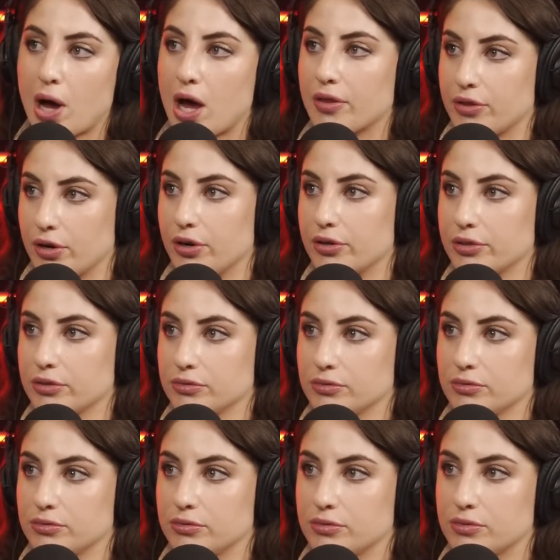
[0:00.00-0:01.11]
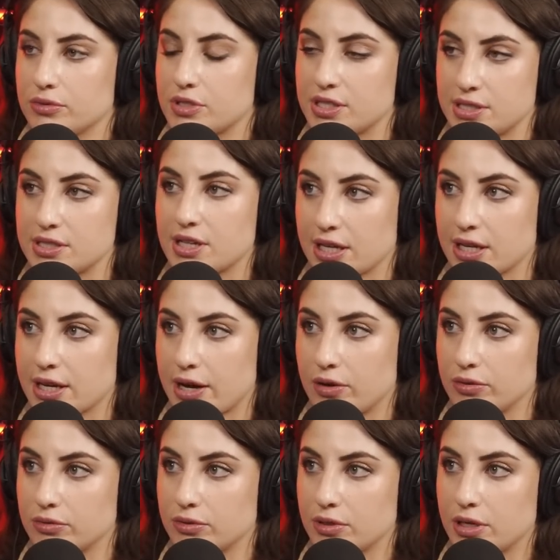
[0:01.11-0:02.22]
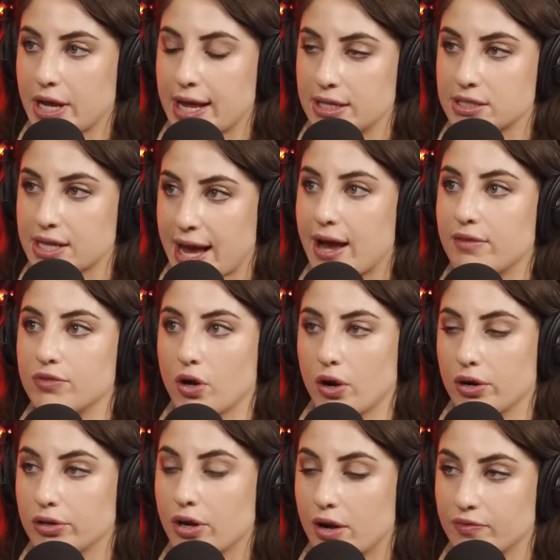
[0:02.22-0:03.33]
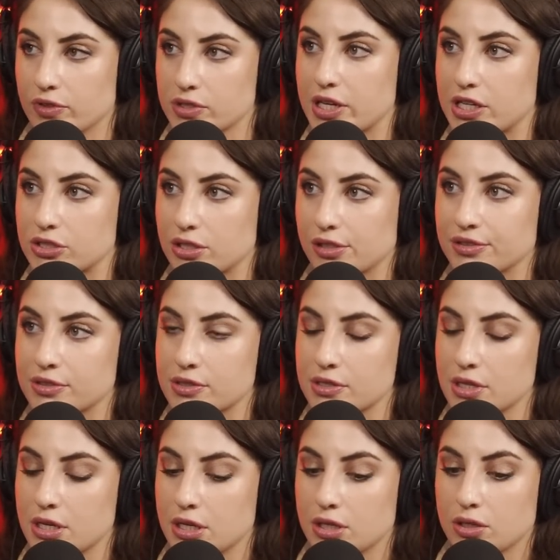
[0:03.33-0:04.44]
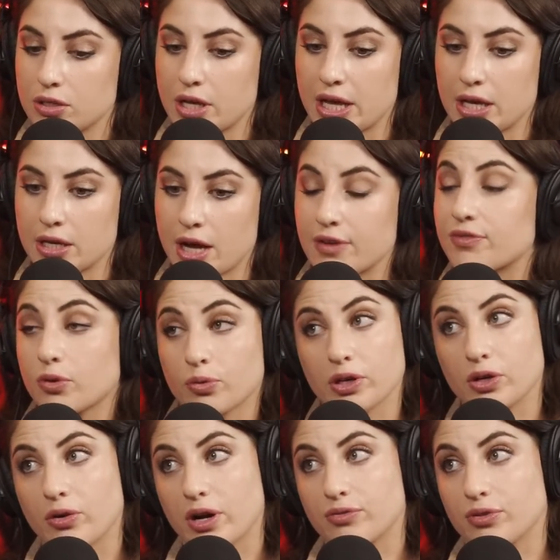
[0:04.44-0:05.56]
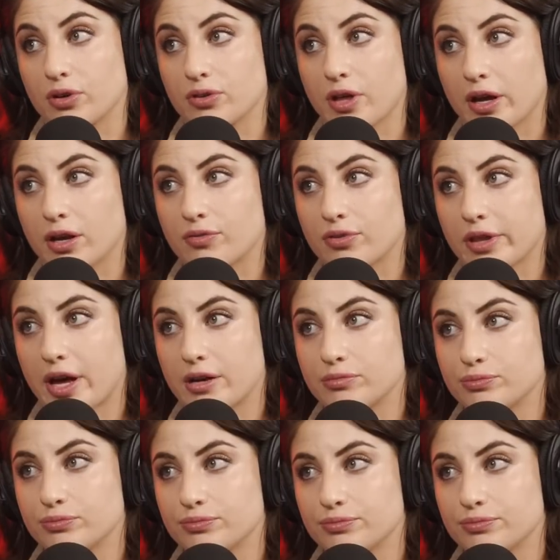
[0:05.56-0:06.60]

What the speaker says: bothered to stick it out and to have the hard conversations. And I feel really grateful and lucky for that.